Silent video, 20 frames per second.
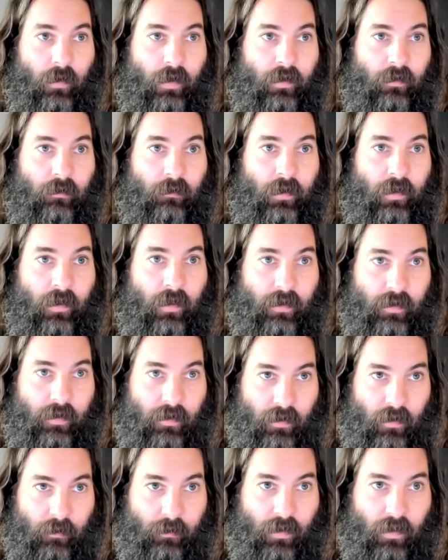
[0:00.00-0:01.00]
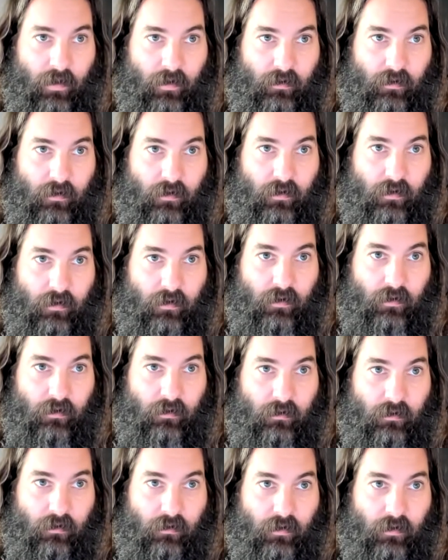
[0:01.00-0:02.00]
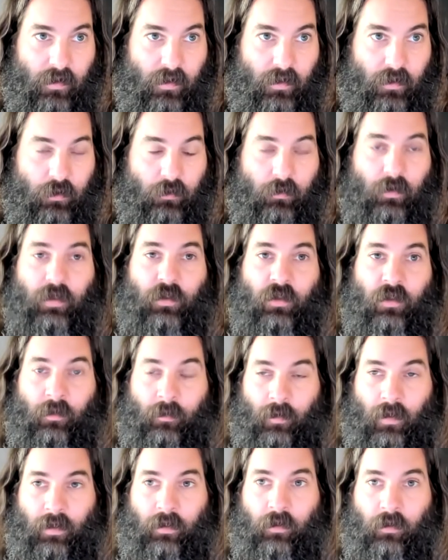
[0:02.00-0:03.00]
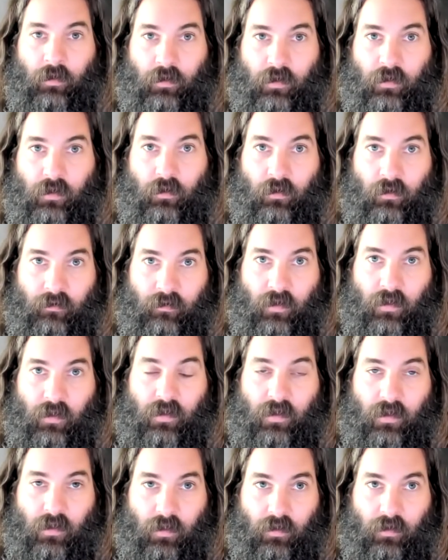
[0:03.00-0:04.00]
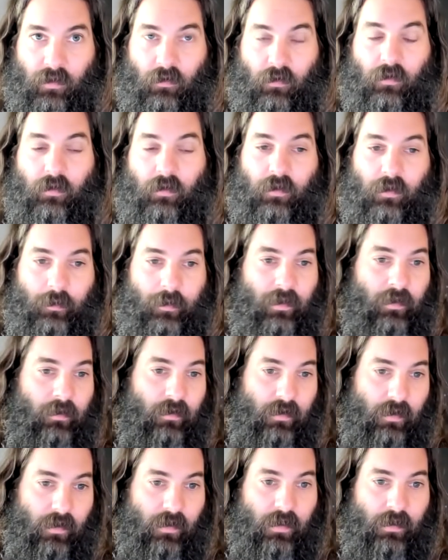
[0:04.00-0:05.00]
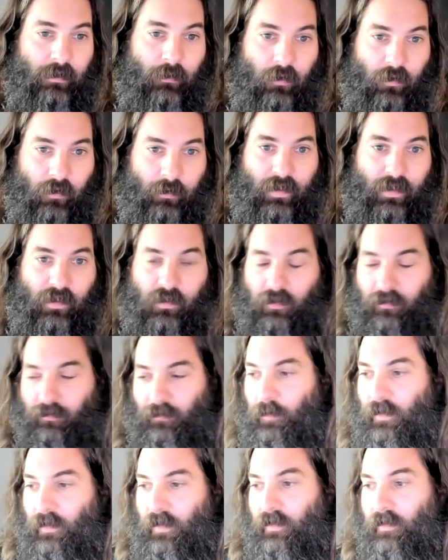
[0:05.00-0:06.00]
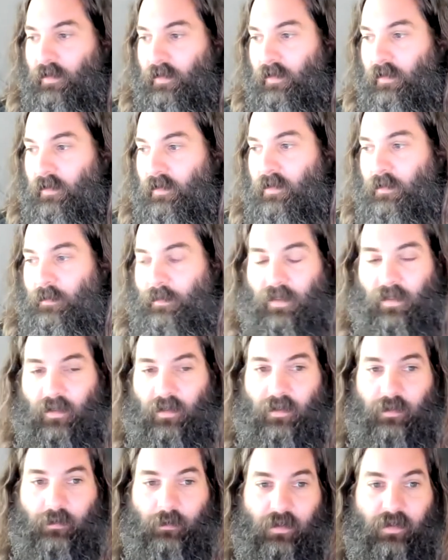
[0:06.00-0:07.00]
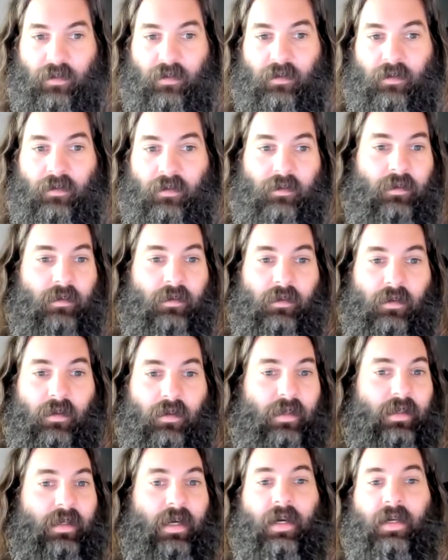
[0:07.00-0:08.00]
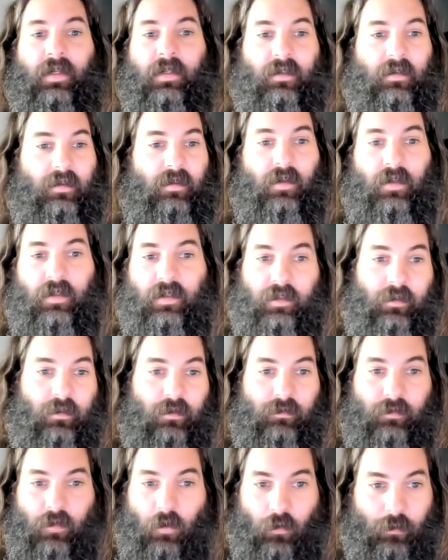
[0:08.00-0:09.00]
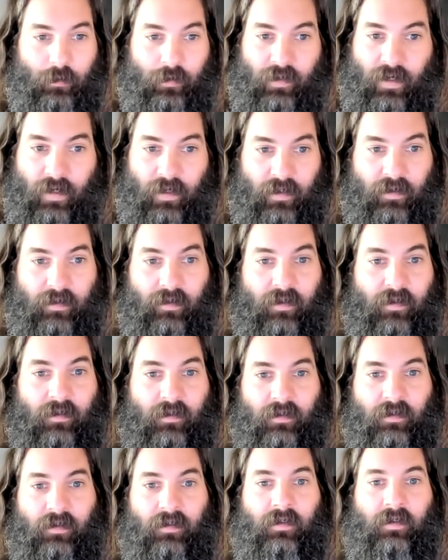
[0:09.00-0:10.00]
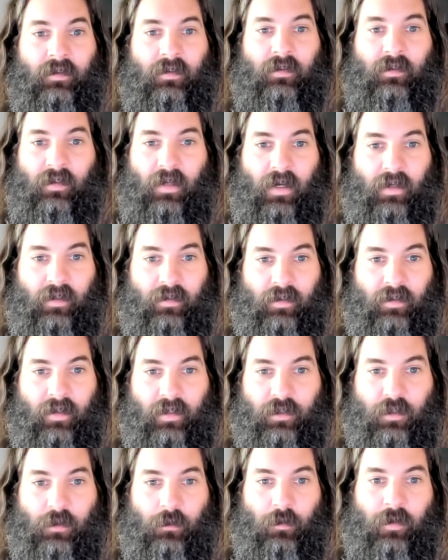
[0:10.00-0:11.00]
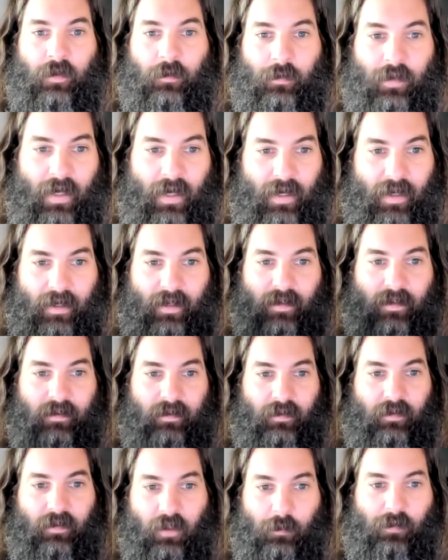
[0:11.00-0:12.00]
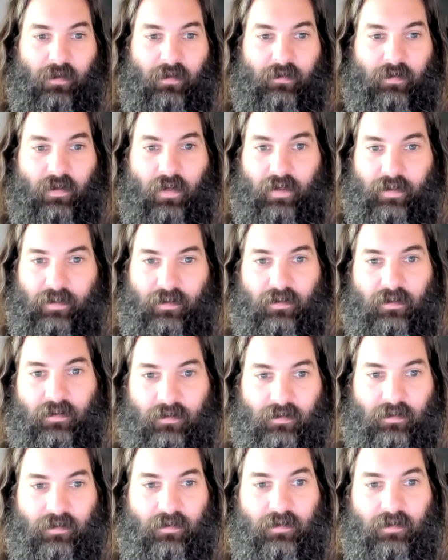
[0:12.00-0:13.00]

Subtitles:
When I think about the situation at my host university, although to be honest, this is more about software than it is about hardware, they hate the idea of open anything, and they just want to pay a provider